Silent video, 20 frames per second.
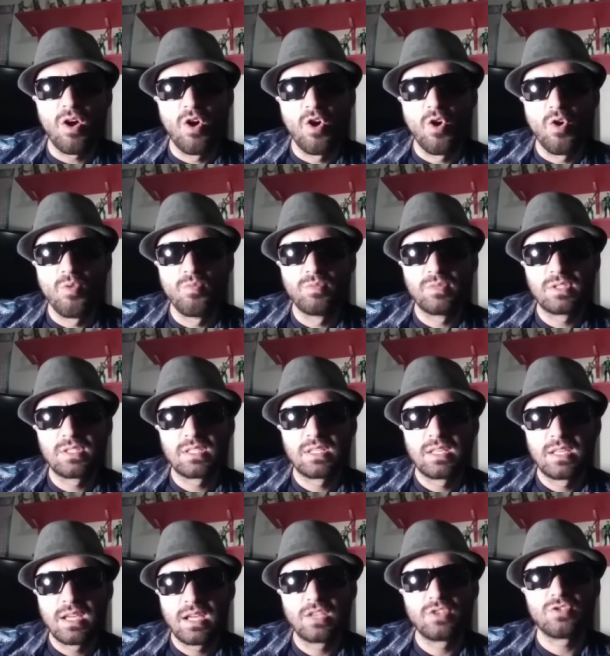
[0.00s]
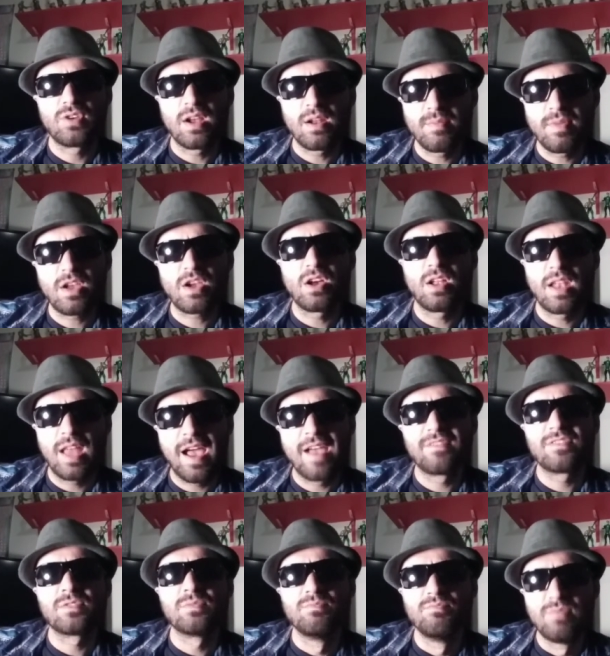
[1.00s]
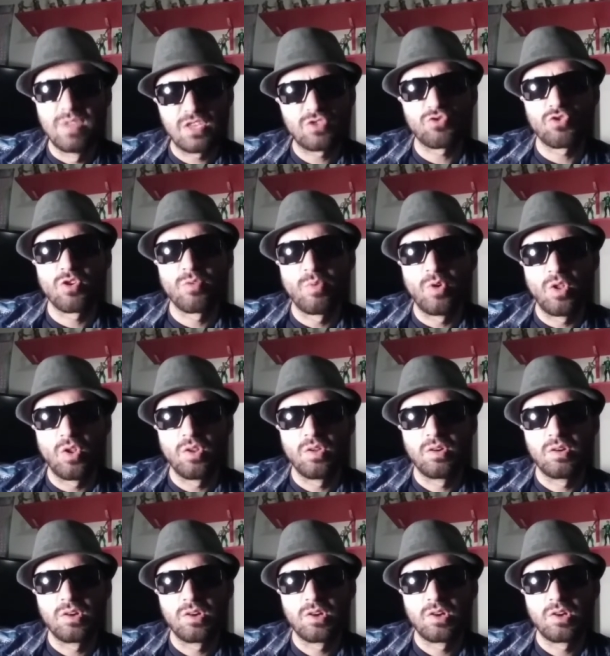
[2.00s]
homes and trying to make our lives miserable.